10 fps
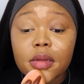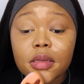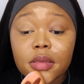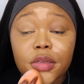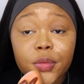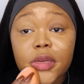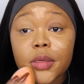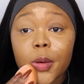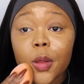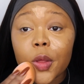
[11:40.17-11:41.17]

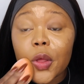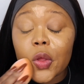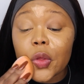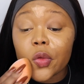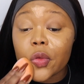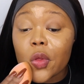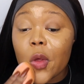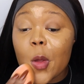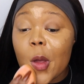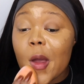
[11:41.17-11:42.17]
situation? Because
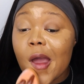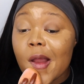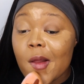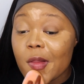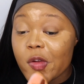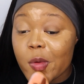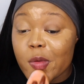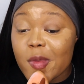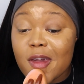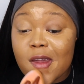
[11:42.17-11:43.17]
I know they're supposed to
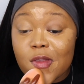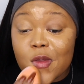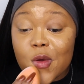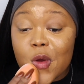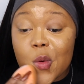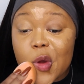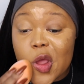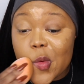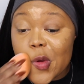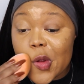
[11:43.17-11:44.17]
be canceled or
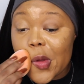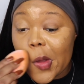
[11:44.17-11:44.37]
whatever.